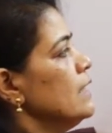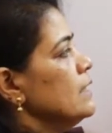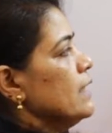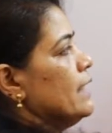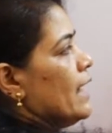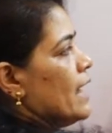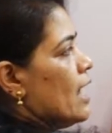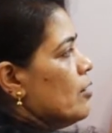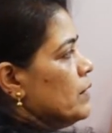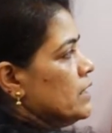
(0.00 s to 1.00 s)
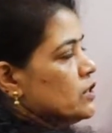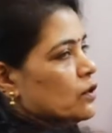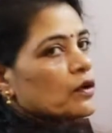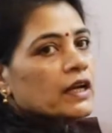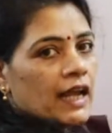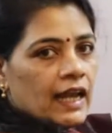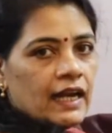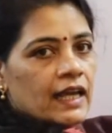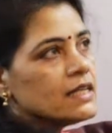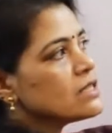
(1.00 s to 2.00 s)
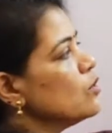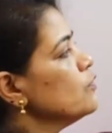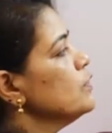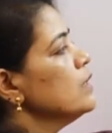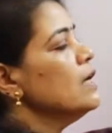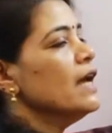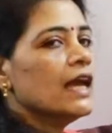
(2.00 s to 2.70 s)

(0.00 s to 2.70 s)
the diameter or radius of the